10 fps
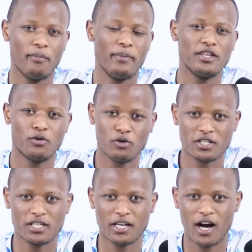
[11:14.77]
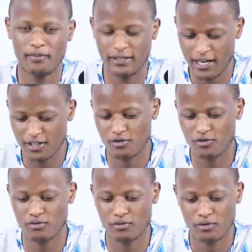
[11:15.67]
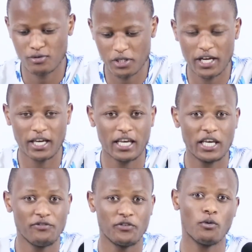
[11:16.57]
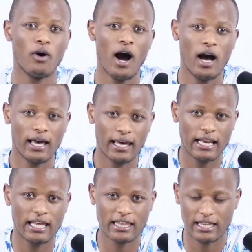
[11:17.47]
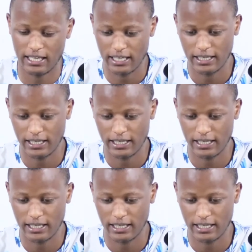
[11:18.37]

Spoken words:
medical checkup, just to check if you are healthy,